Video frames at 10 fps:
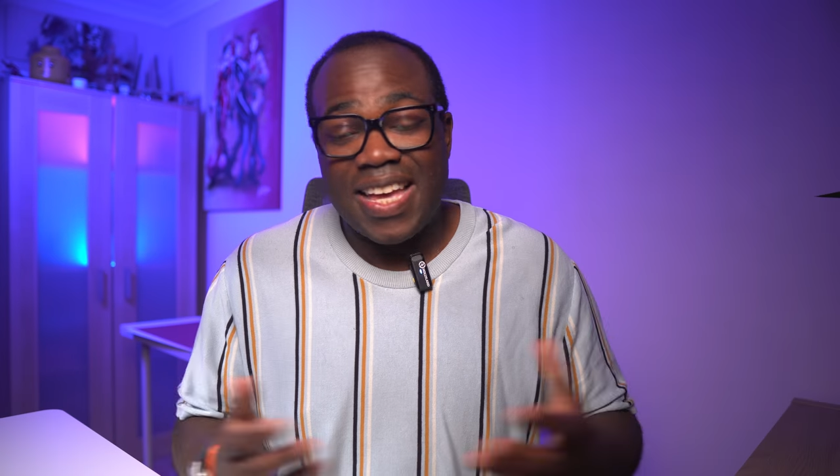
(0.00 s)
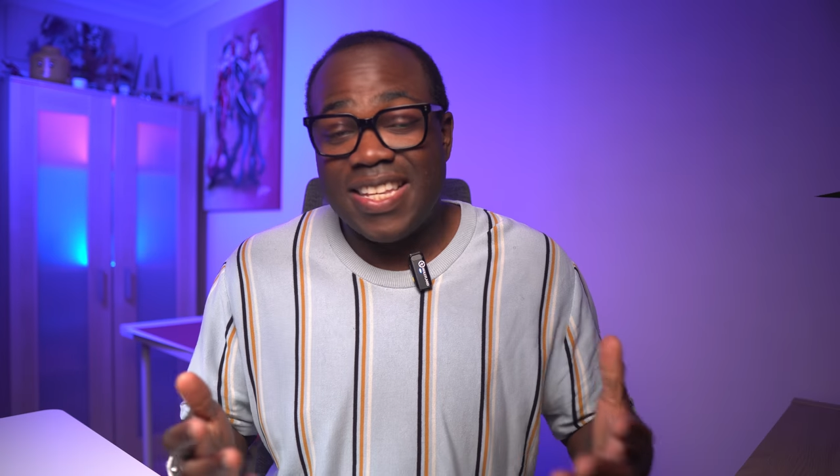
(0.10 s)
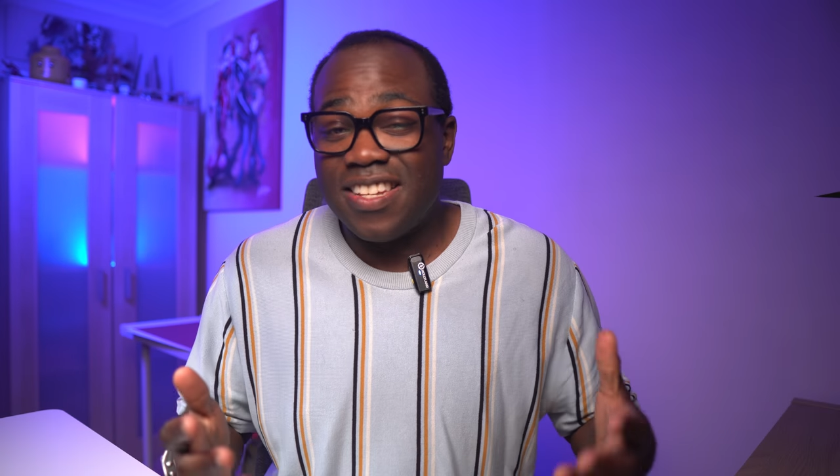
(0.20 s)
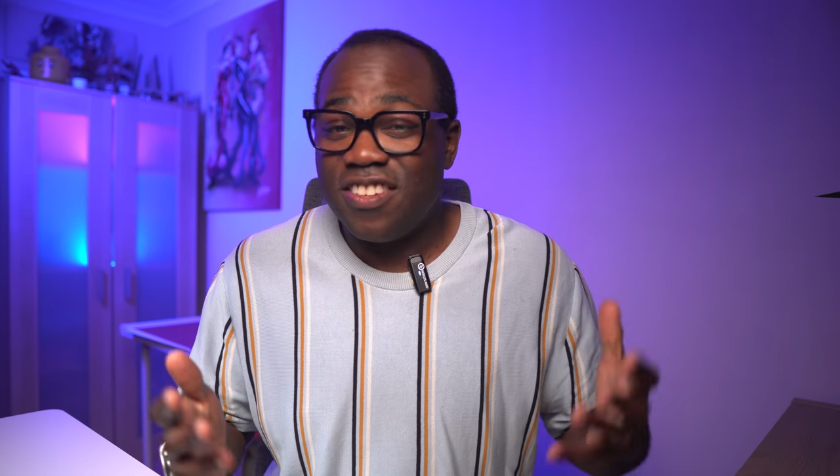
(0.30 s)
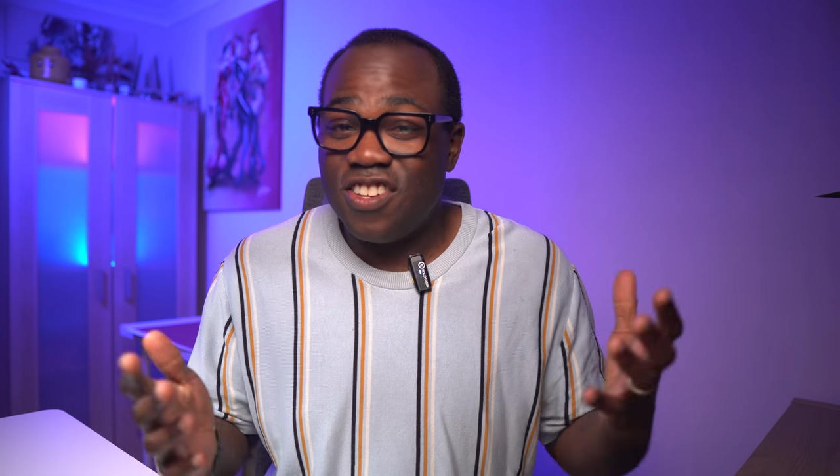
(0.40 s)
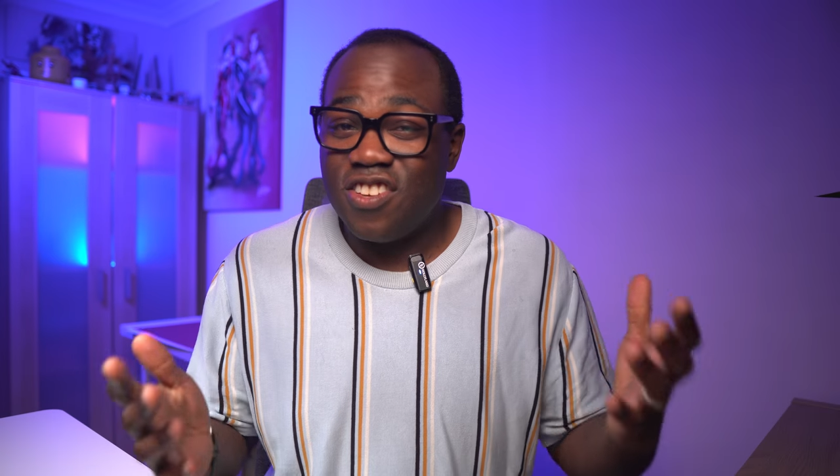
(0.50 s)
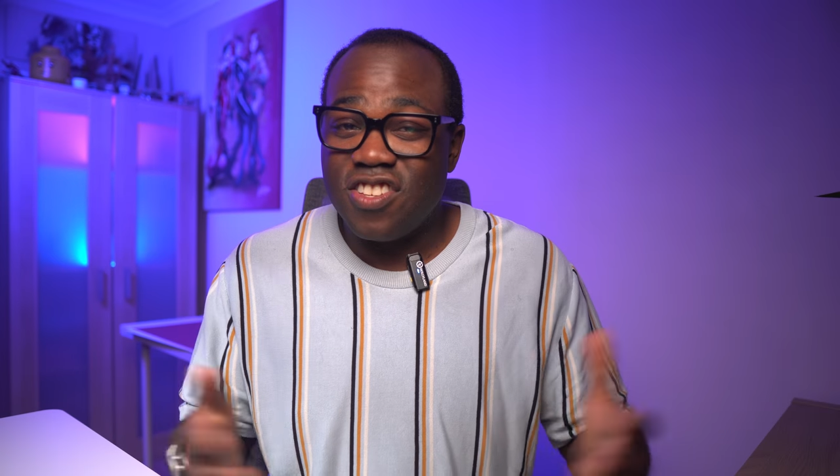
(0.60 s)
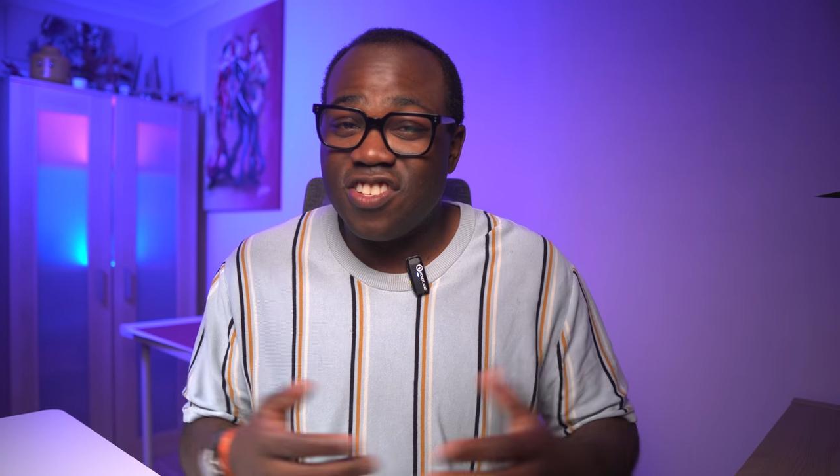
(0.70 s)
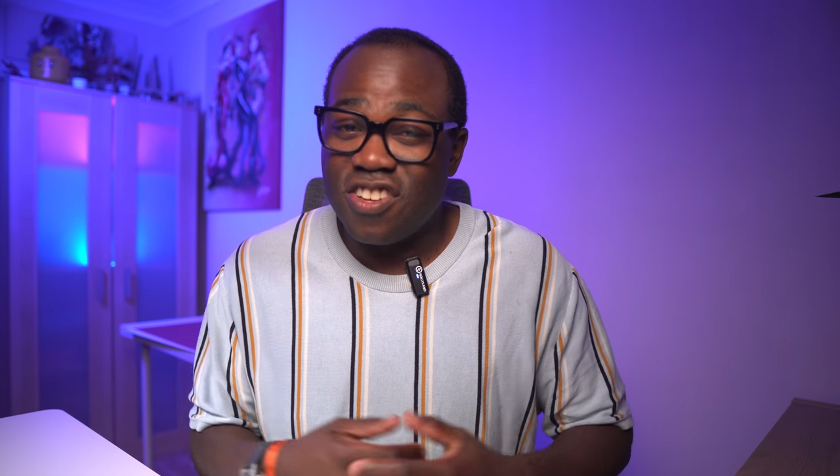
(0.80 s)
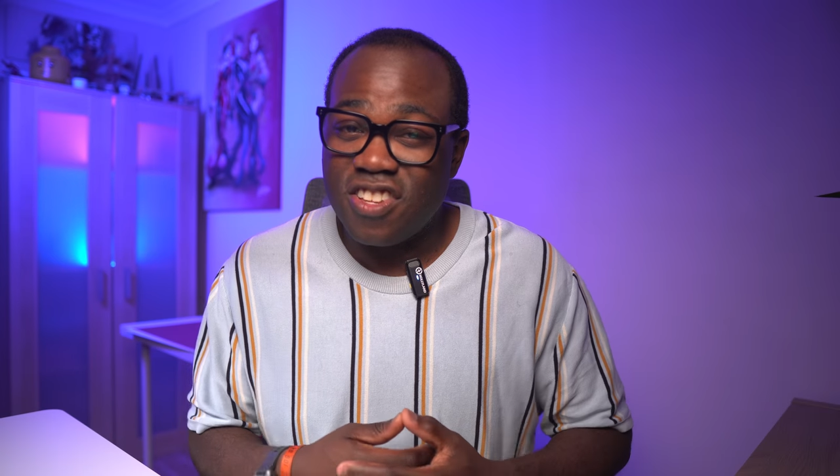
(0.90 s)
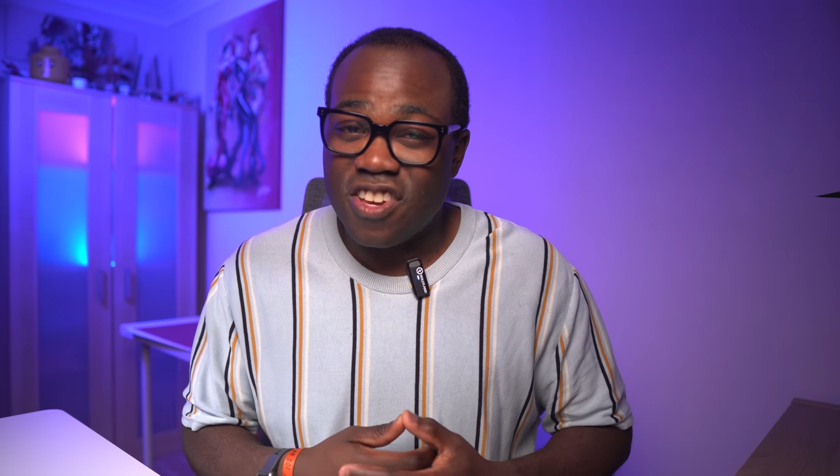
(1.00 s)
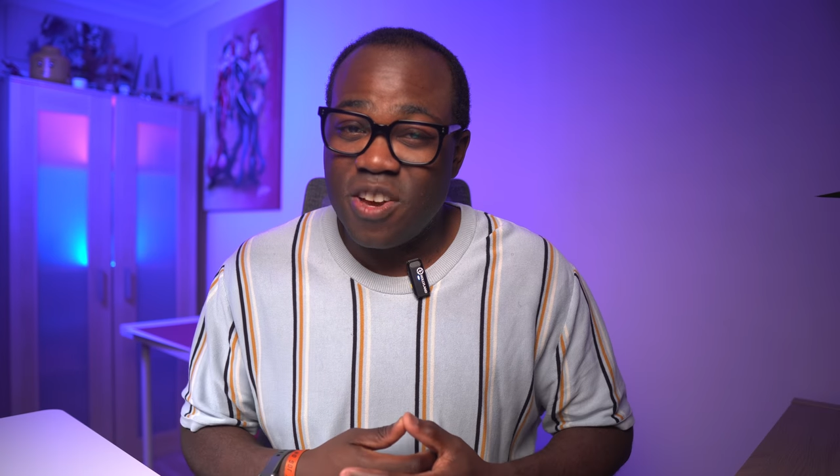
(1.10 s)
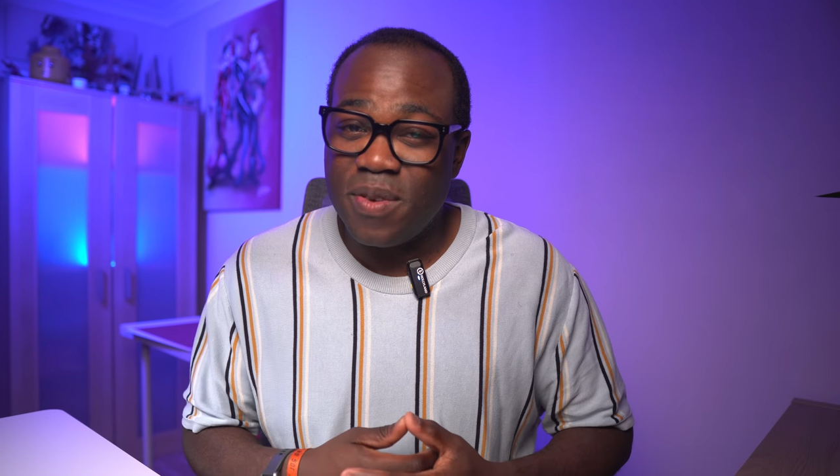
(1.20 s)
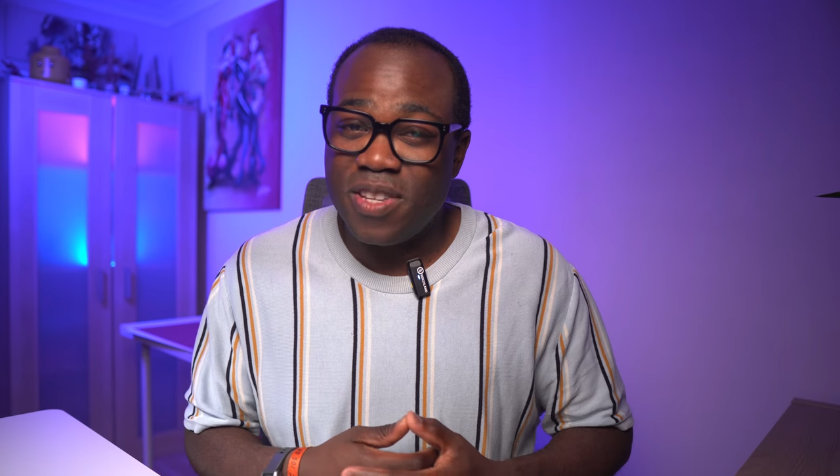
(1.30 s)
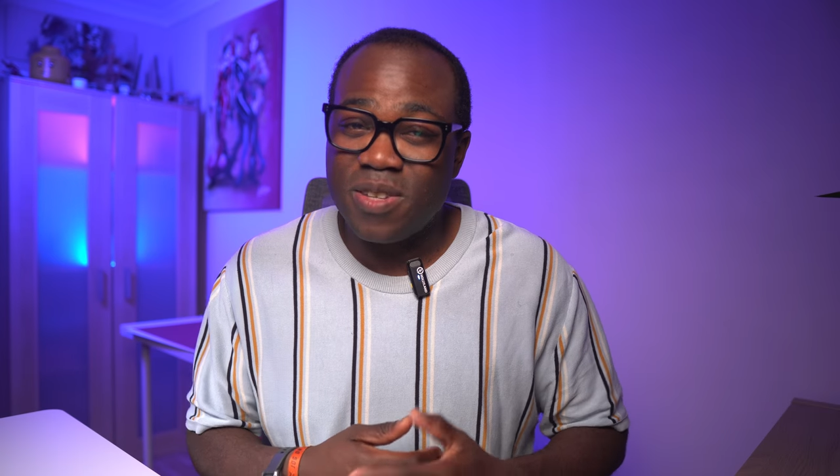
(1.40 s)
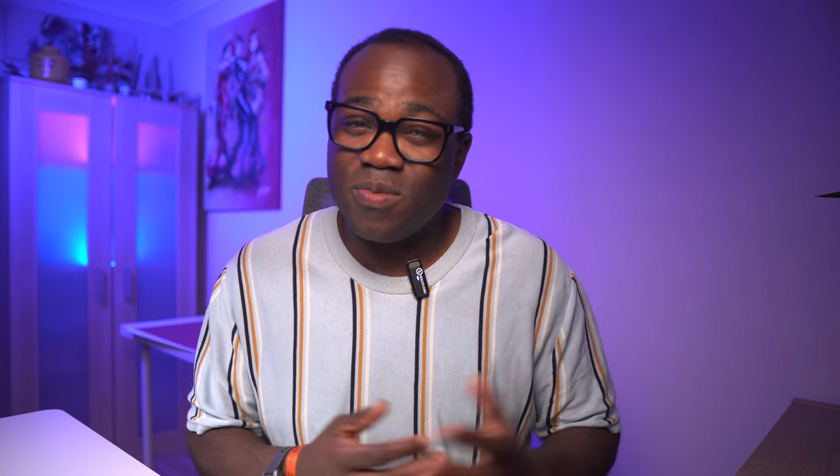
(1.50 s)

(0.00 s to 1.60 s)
And on the other side of the comments,